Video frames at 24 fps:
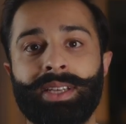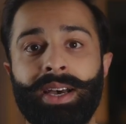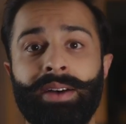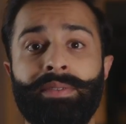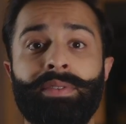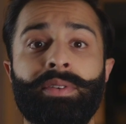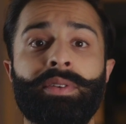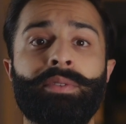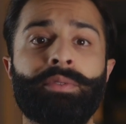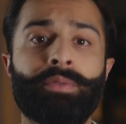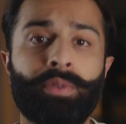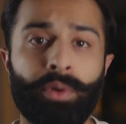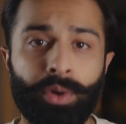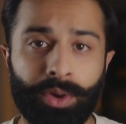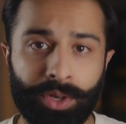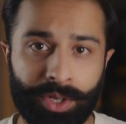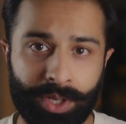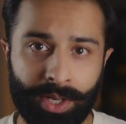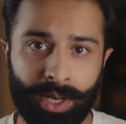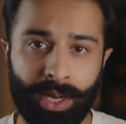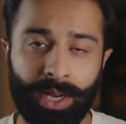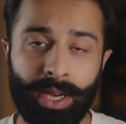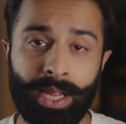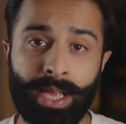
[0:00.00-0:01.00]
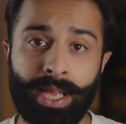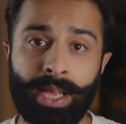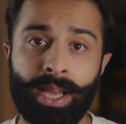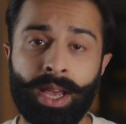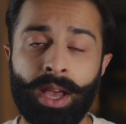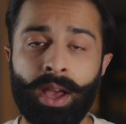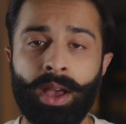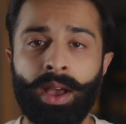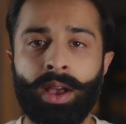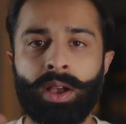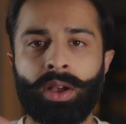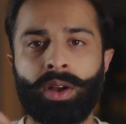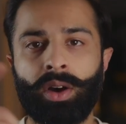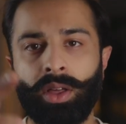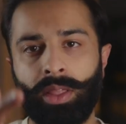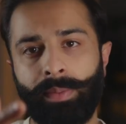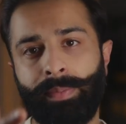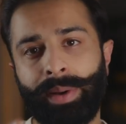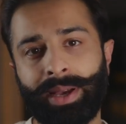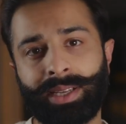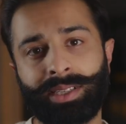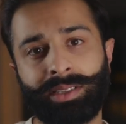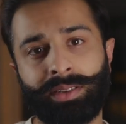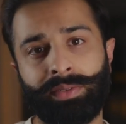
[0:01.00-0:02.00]
have unfortunately got the
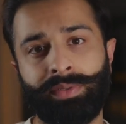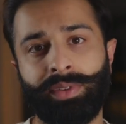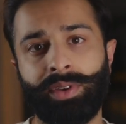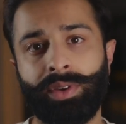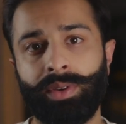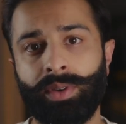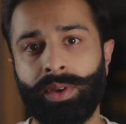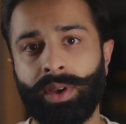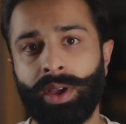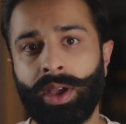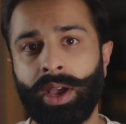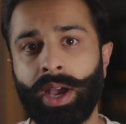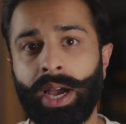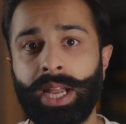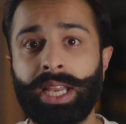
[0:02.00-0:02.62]
best of you,